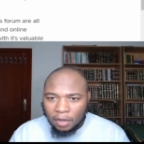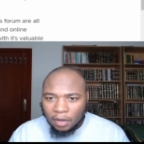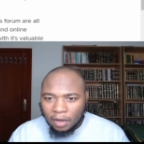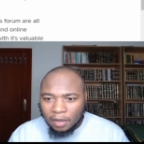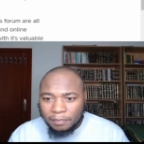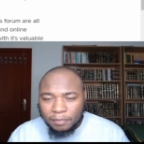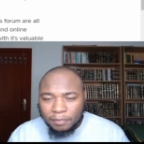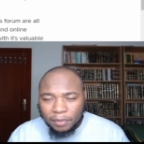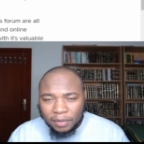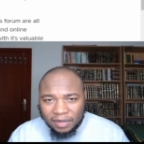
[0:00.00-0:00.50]

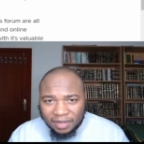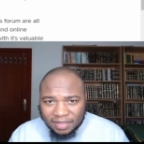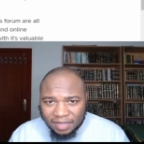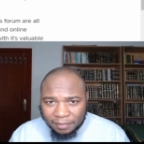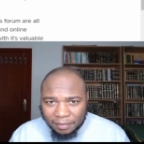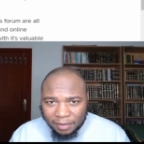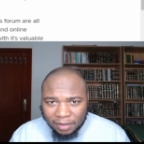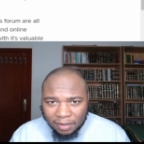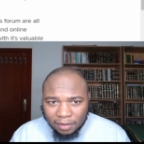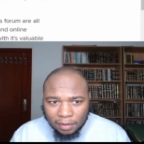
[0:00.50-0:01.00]

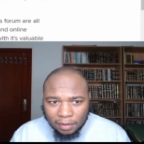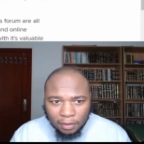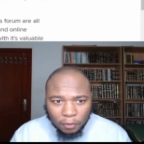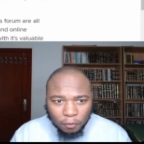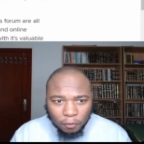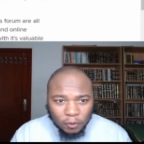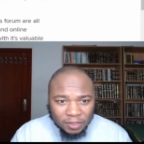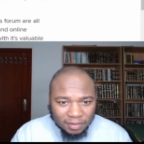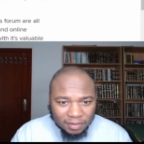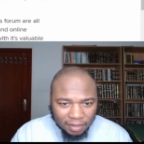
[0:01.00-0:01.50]
unpredictable
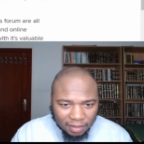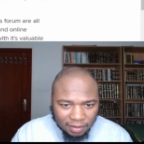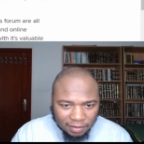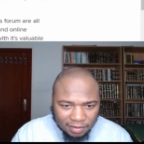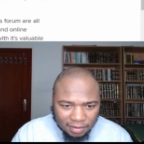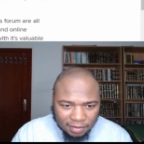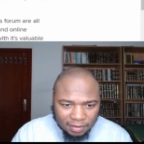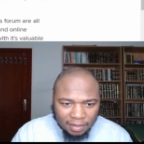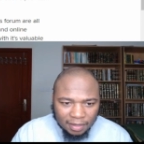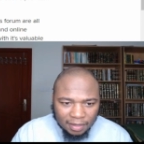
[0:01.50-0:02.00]

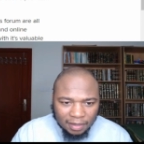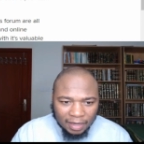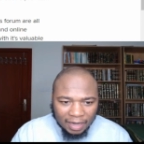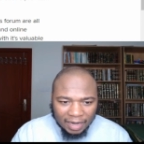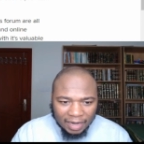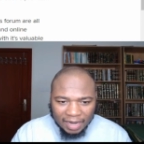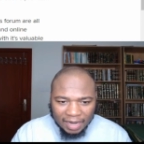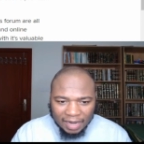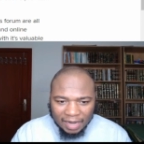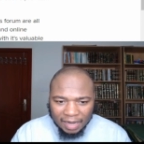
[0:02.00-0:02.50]
results
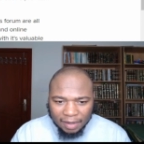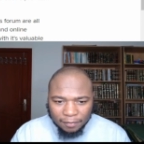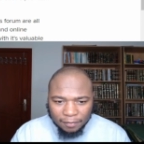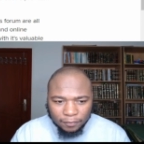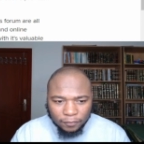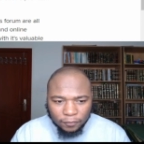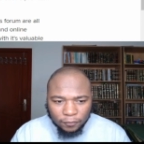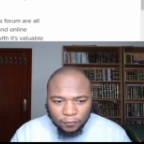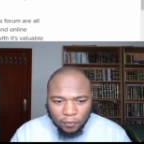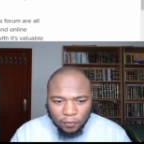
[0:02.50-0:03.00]

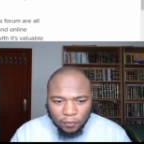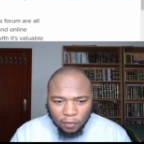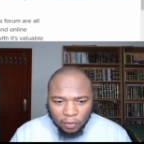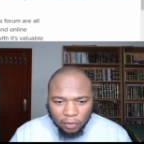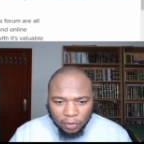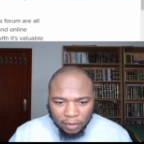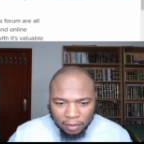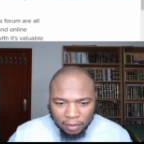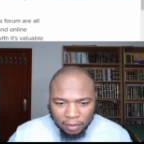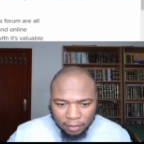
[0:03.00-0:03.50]

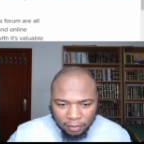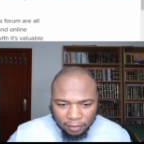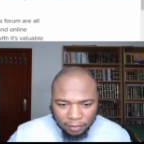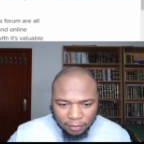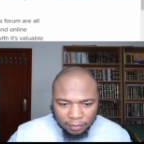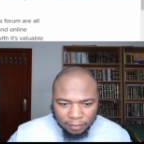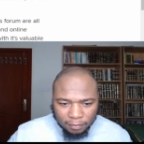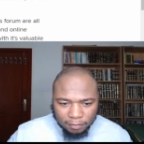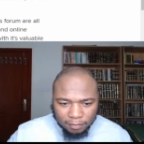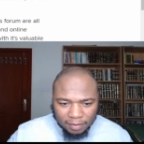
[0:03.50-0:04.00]
for
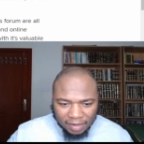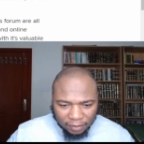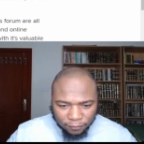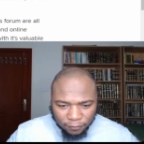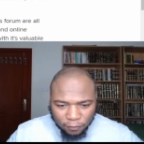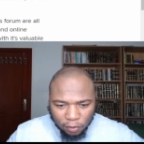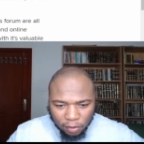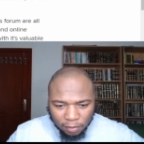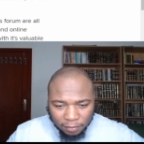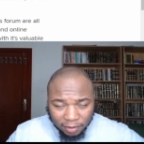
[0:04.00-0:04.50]

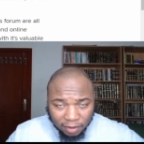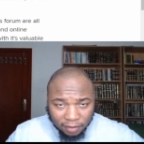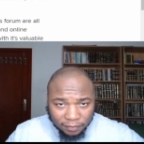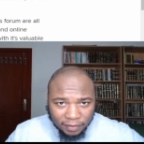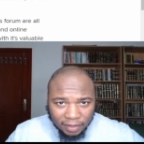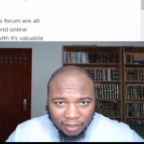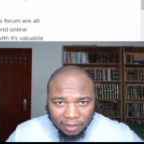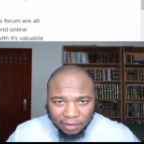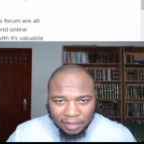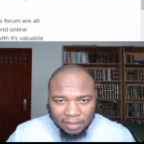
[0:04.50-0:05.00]
platform of,
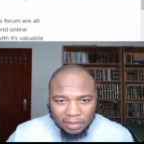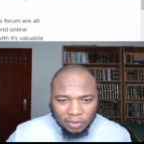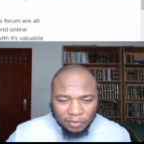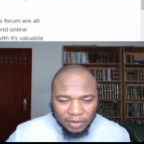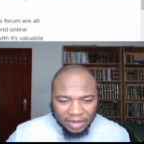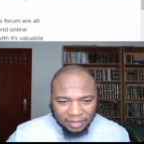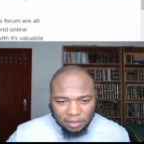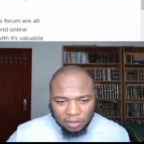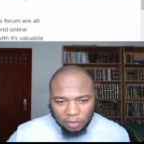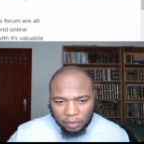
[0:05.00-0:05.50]
you know,
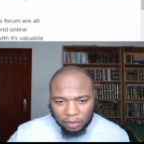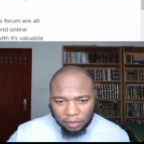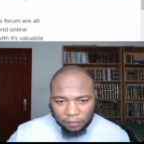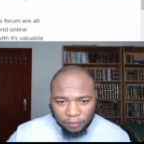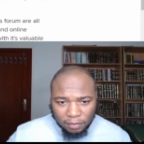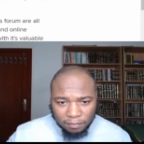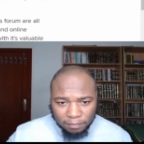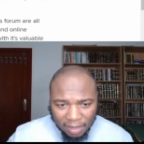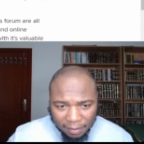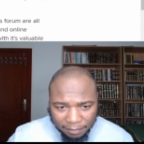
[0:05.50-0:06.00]
interacting with
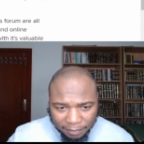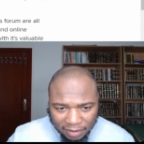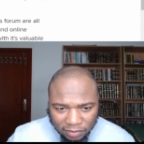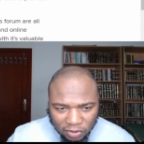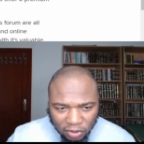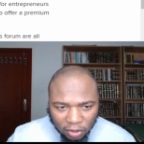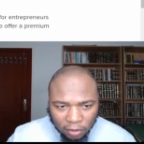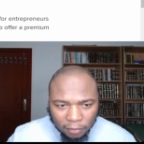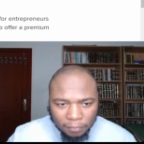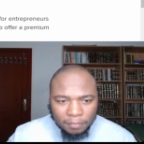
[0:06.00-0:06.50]
different people.
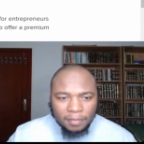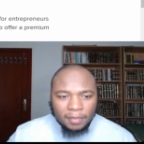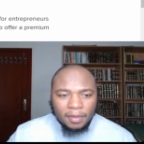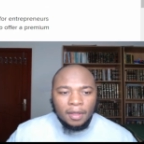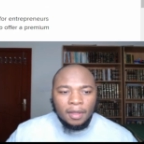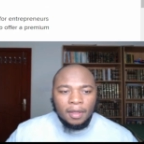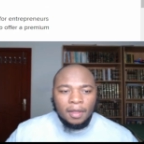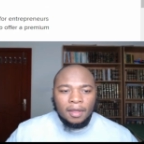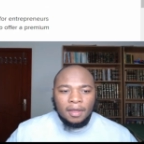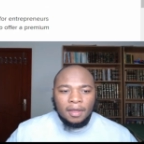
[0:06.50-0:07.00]
So
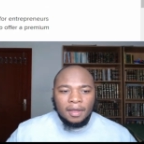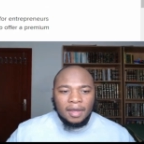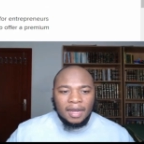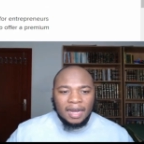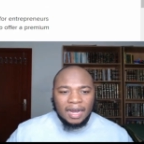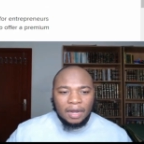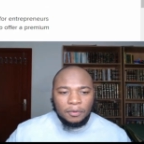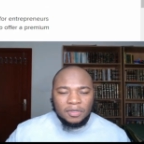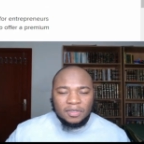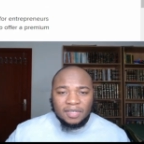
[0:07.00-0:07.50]

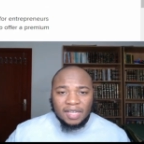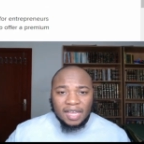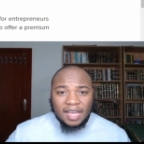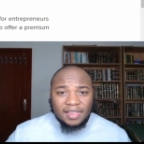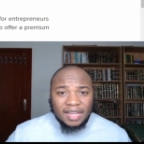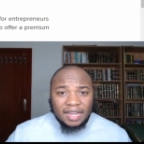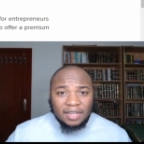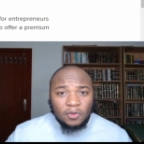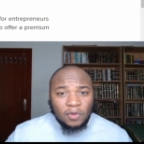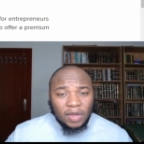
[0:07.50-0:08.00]
I would say
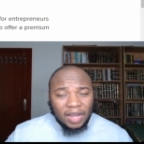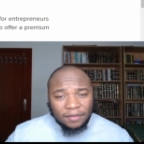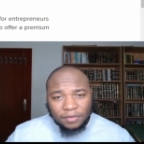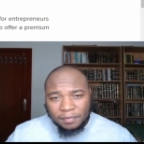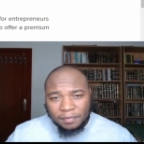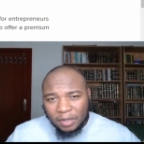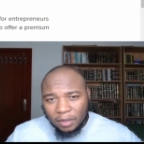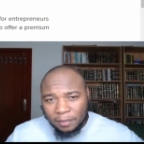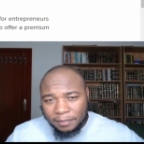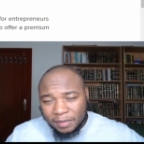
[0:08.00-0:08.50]
that you have
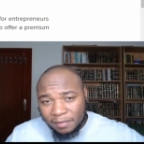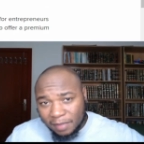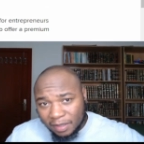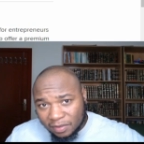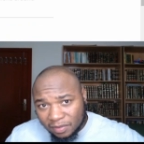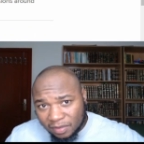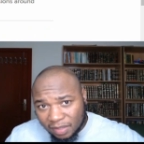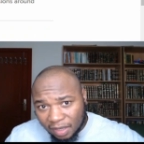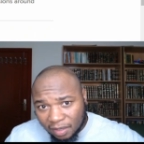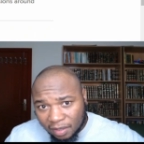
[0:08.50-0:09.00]
to be
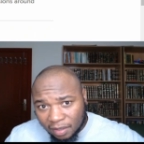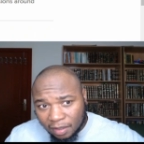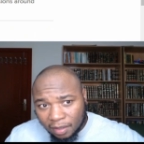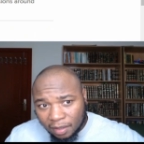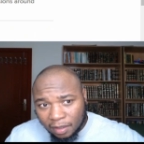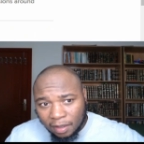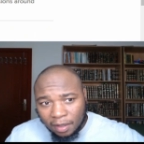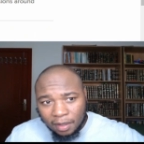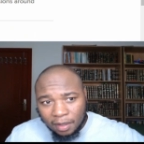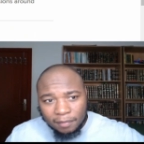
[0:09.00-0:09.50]
optimistic,
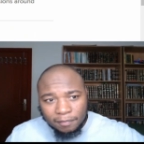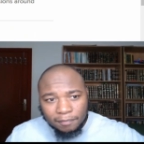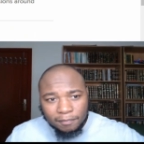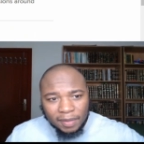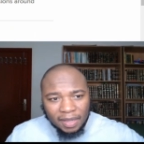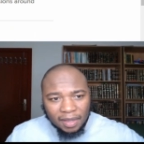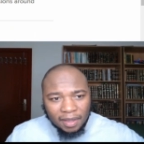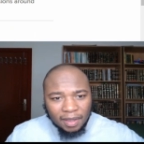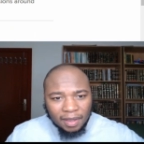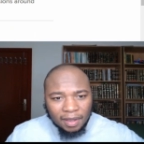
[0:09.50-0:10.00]

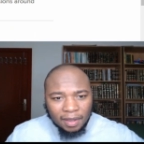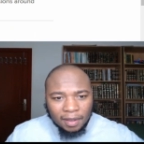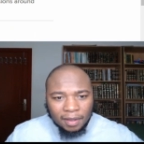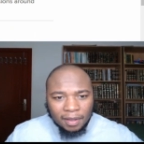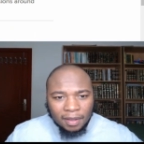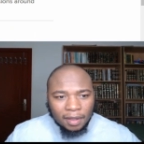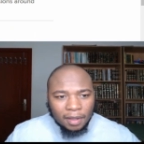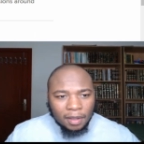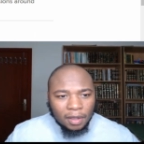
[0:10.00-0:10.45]
be